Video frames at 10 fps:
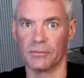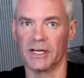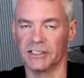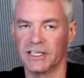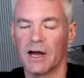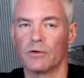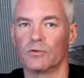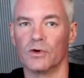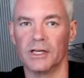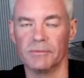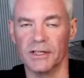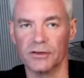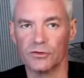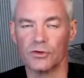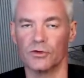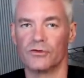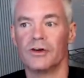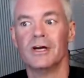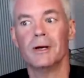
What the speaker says: because that would really be the truth.